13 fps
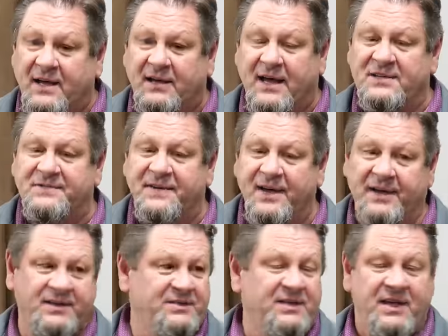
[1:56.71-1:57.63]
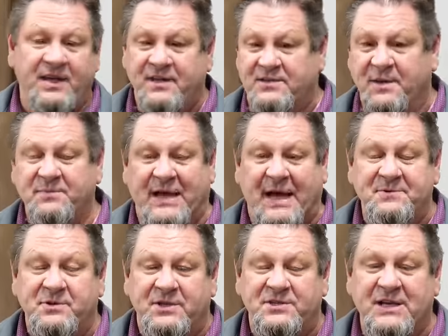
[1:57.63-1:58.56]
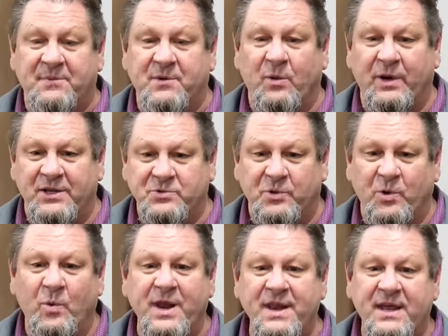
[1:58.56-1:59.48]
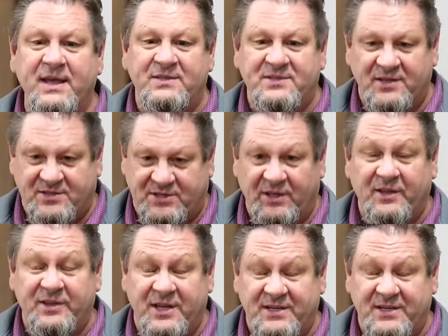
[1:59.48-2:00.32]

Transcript: Las Vegas, sometimes in the summer when it's real windy, it's still in the